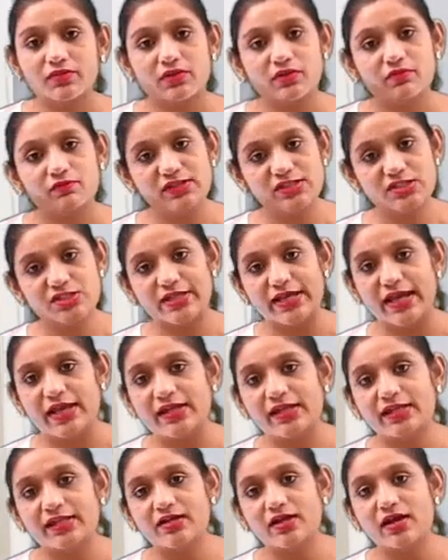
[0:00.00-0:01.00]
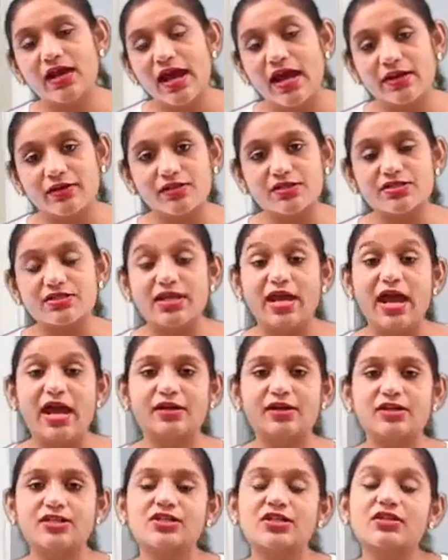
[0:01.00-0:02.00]
which carry the energy
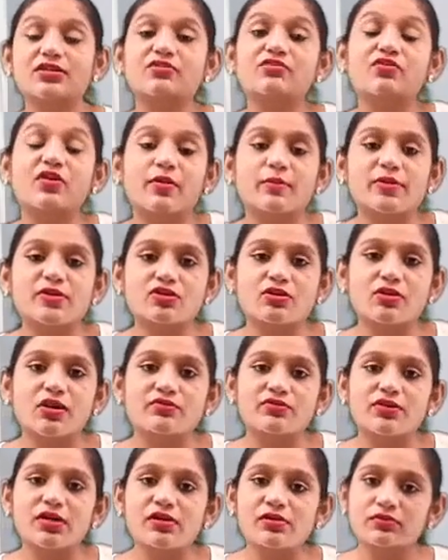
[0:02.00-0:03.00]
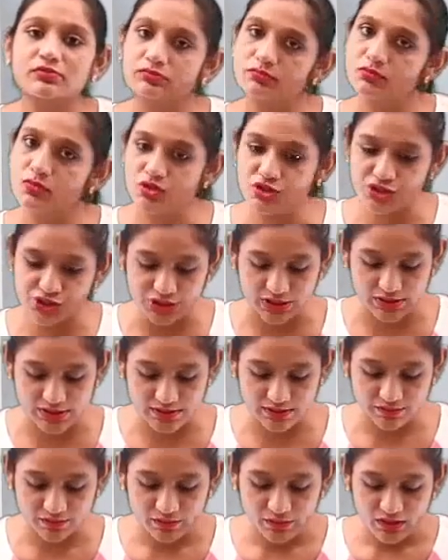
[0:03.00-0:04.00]
in the formation of the
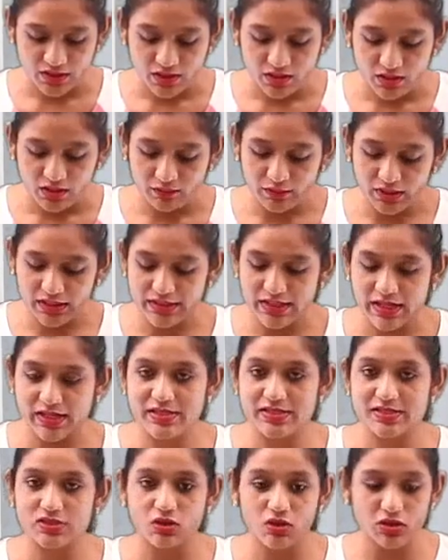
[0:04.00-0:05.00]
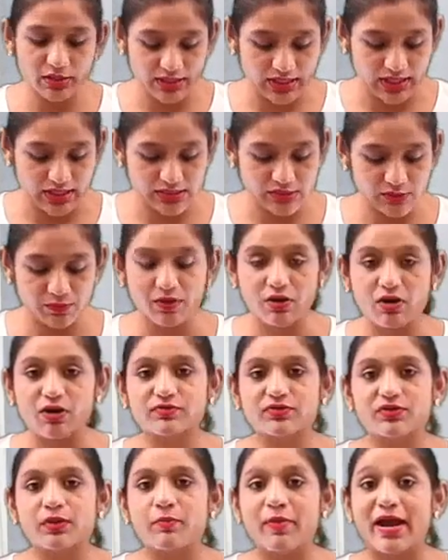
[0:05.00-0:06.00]
motions, but there is no transfer
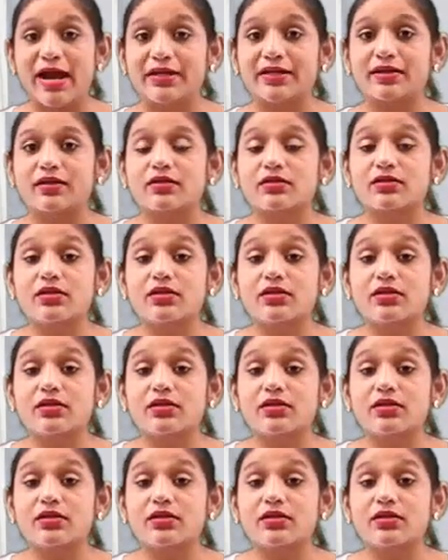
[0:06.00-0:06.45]
of the matter.